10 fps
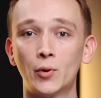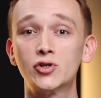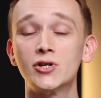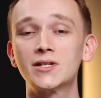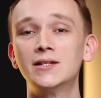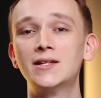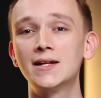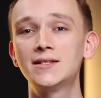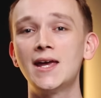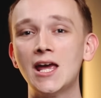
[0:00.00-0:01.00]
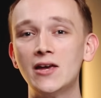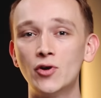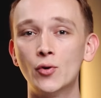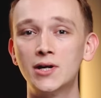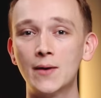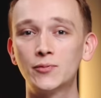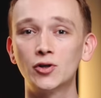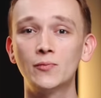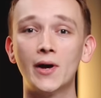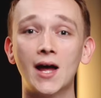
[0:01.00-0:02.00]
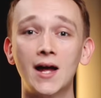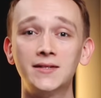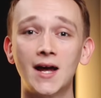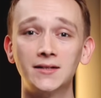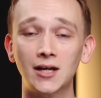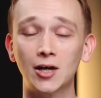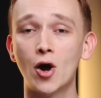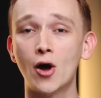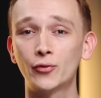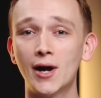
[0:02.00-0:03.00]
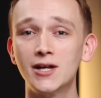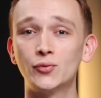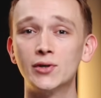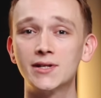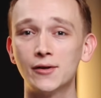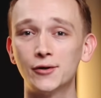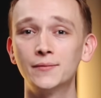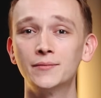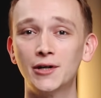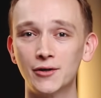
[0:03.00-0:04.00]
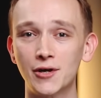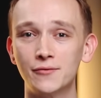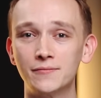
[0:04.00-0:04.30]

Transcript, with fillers: Purchase a Dante AVIO adapter by contacting an authorized reseller near you.